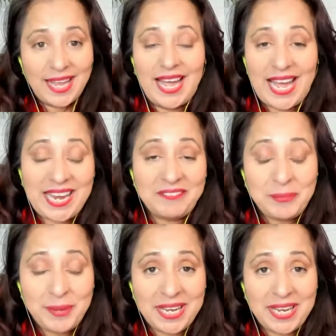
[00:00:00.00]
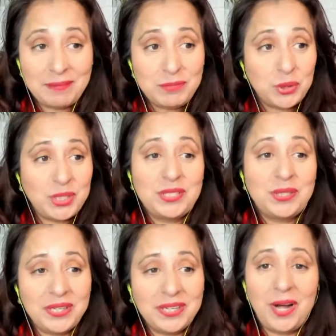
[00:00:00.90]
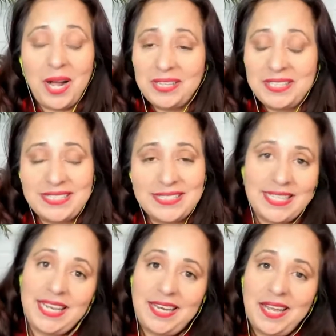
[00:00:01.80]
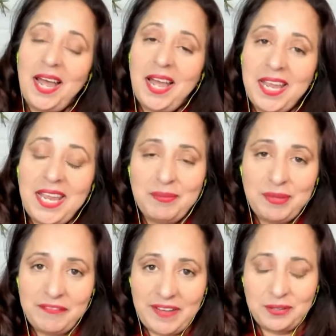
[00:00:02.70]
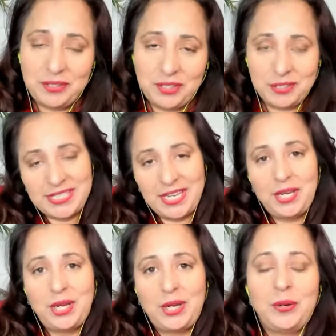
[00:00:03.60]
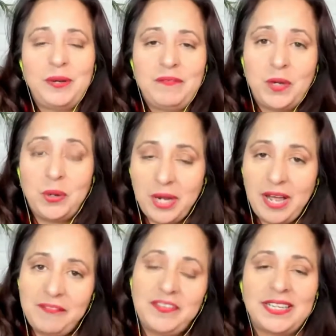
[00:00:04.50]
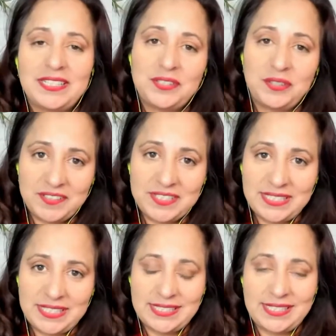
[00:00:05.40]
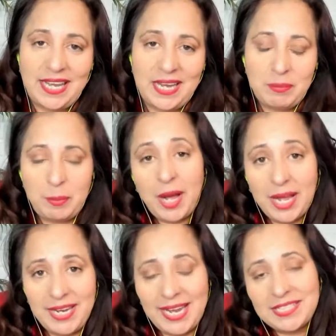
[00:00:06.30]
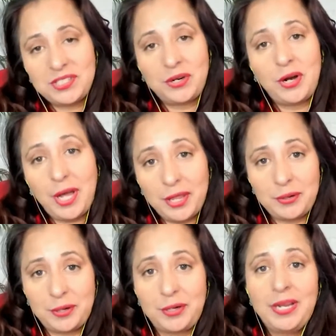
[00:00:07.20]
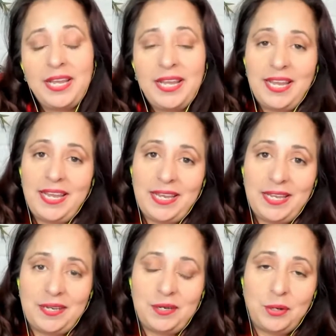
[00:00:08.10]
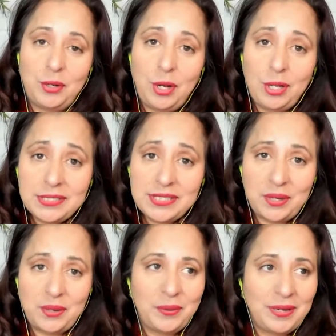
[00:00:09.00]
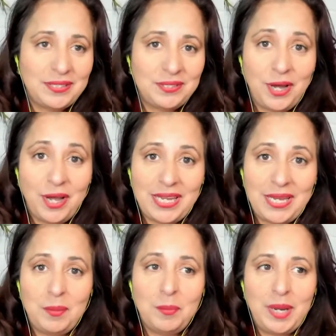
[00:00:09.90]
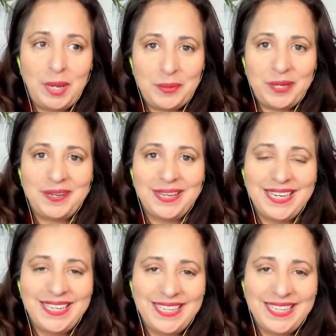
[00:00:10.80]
Hi, everybody. I'm Julie DeLucca Collins, and I am the founder, CEO of Go Confidently Services. I am a podcaster, author, and also a doggy mama. And